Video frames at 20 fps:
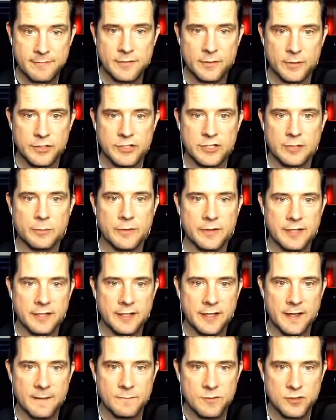They're going to ship with the
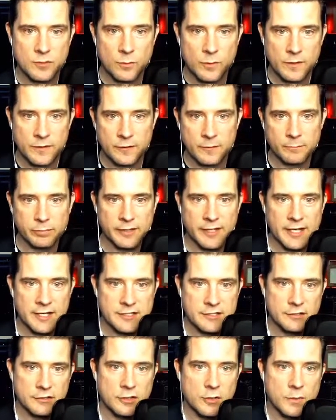game. So with their
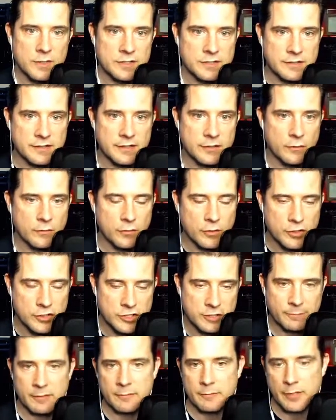pledge, it'll go into the overall
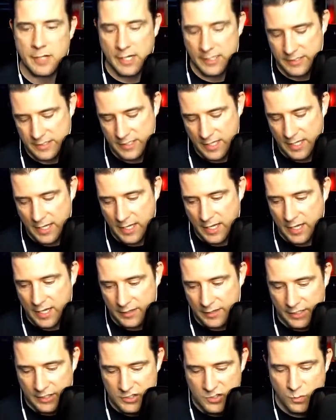shipping box.
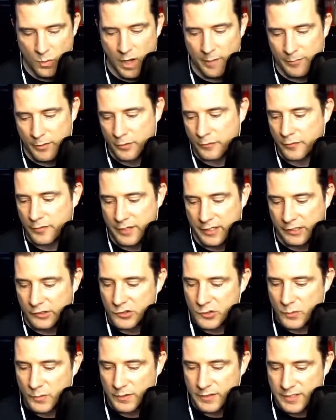They can swap it out for the
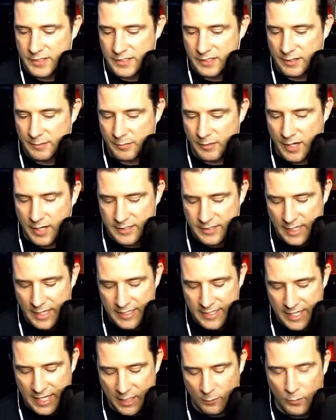English one that's in the box.
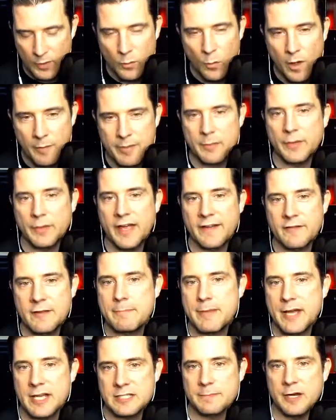Again, we want people to have the
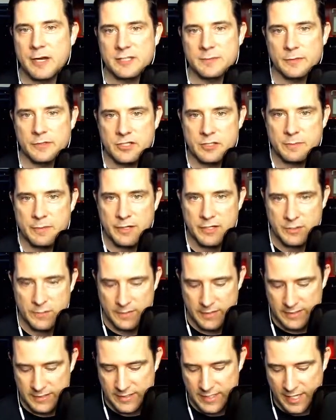best possible experience
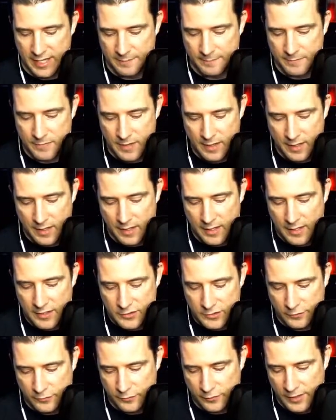with this game.
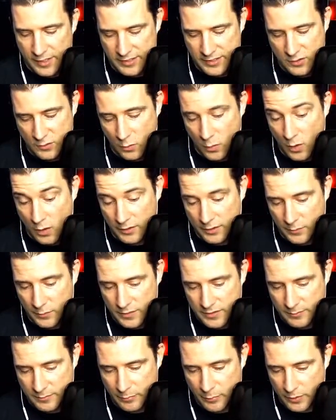So for us, quality
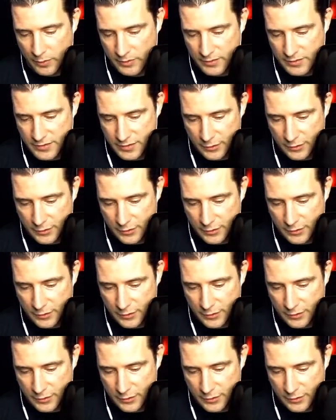was important.